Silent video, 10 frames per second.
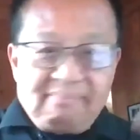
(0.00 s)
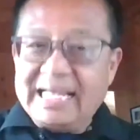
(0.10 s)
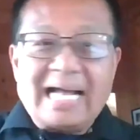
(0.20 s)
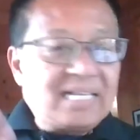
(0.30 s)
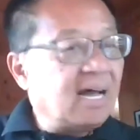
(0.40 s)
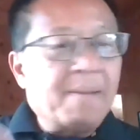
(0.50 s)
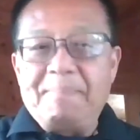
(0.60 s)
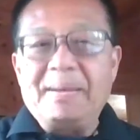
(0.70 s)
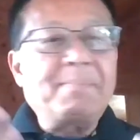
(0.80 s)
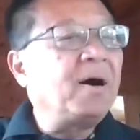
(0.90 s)
That's a
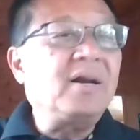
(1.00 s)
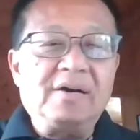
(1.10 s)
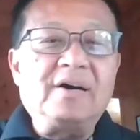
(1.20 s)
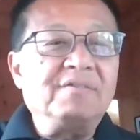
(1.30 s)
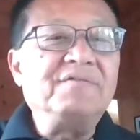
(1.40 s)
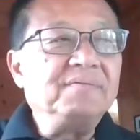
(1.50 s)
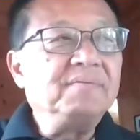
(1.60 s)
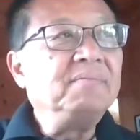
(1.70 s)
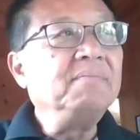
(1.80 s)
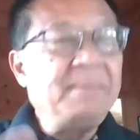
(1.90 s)
big part of
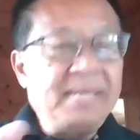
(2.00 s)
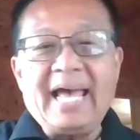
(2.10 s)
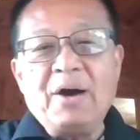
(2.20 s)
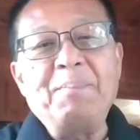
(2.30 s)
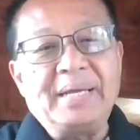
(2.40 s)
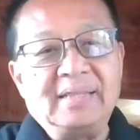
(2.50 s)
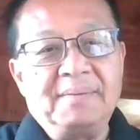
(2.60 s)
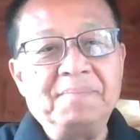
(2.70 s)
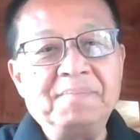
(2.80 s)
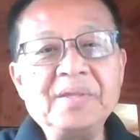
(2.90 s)
me helping
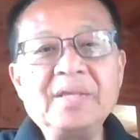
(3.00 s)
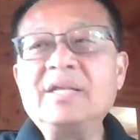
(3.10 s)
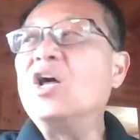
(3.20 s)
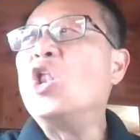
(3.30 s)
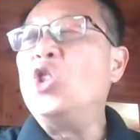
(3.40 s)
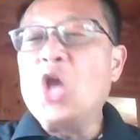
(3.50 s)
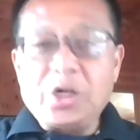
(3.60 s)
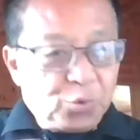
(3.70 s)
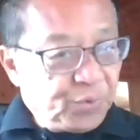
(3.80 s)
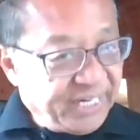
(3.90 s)
them not
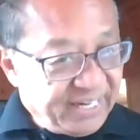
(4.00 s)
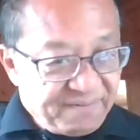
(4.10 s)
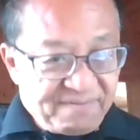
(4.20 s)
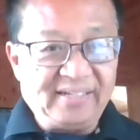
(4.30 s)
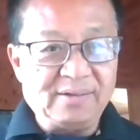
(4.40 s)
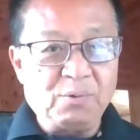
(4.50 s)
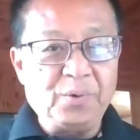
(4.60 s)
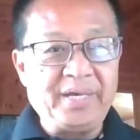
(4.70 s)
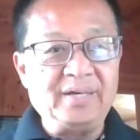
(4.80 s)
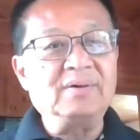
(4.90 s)
to reinvent the
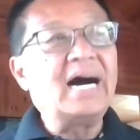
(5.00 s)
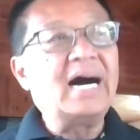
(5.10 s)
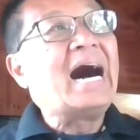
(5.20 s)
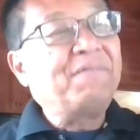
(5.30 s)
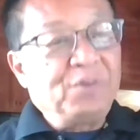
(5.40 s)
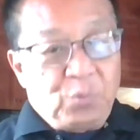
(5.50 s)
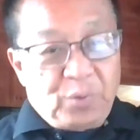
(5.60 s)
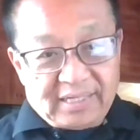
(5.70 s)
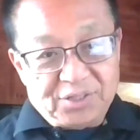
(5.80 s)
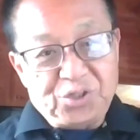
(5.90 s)
wheel after
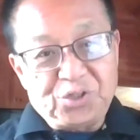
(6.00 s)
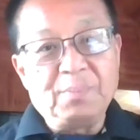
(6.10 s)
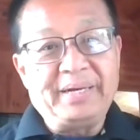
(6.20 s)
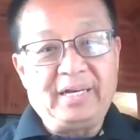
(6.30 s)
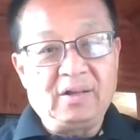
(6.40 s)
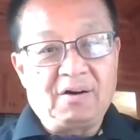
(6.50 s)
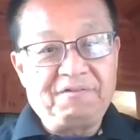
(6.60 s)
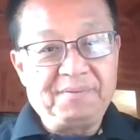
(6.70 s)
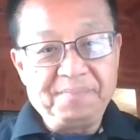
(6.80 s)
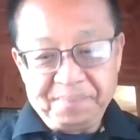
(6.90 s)
we've done so many law
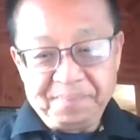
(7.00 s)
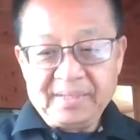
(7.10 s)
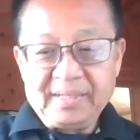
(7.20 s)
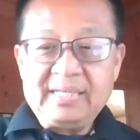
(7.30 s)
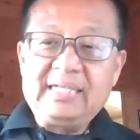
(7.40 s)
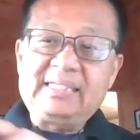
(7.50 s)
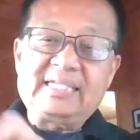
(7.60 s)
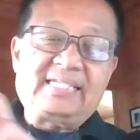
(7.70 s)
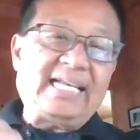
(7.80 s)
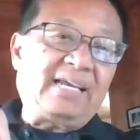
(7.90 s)
firms. The
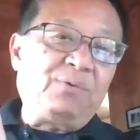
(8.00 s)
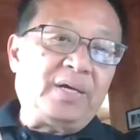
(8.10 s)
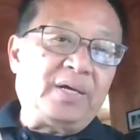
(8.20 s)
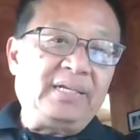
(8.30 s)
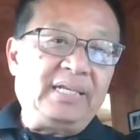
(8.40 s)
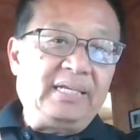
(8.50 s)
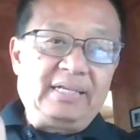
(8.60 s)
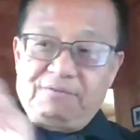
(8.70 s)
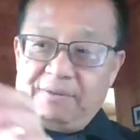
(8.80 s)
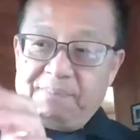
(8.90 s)
second one
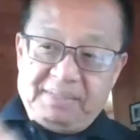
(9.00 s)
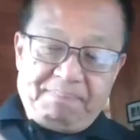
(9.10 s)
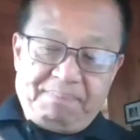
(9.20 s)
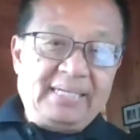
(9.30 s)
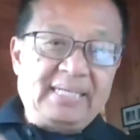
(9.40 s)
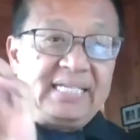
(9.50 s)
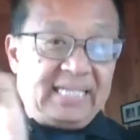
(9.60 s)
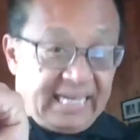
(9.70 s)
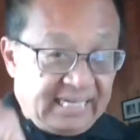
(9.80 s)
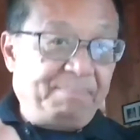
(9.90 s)
from dependent
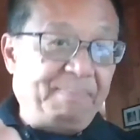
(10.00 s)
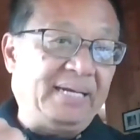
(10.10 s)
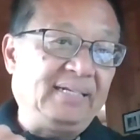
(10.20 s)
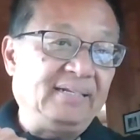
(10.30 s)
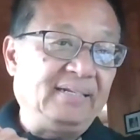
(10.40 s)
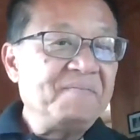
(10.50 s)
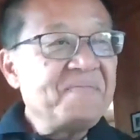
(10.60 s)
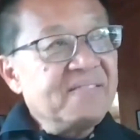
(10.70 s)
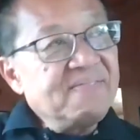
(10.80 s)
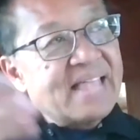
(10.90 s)
is independent.
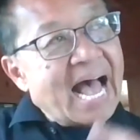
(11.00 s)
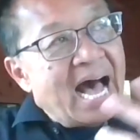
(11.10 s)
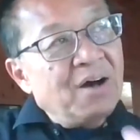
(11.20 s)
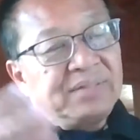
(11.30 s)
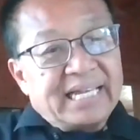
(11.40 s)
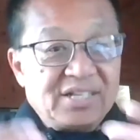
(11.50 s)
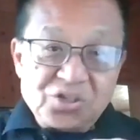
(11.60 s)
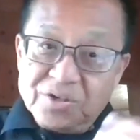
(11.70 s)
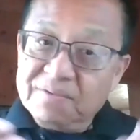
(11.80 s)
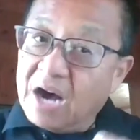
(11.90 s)
Now they can
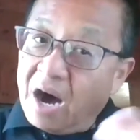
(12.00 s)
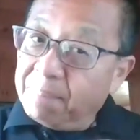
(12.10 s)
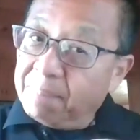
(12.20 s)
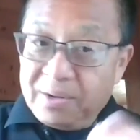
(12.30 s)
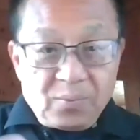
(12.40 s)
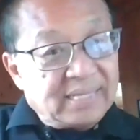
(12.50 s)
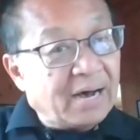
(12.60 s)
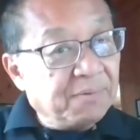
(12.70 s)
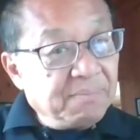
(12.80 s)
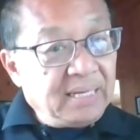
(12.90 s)
sort of operate
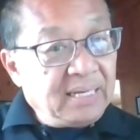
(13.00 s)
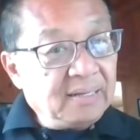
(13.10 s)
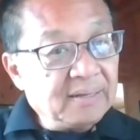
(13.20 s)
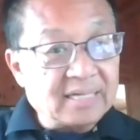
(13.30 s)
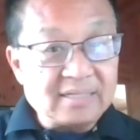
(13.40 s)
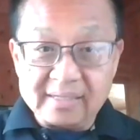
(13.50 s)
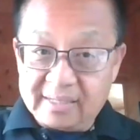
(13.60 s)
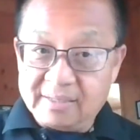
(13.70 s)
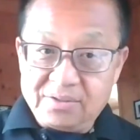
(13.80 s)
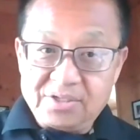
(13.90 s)
without me as a
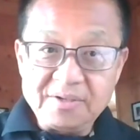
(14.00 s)
coach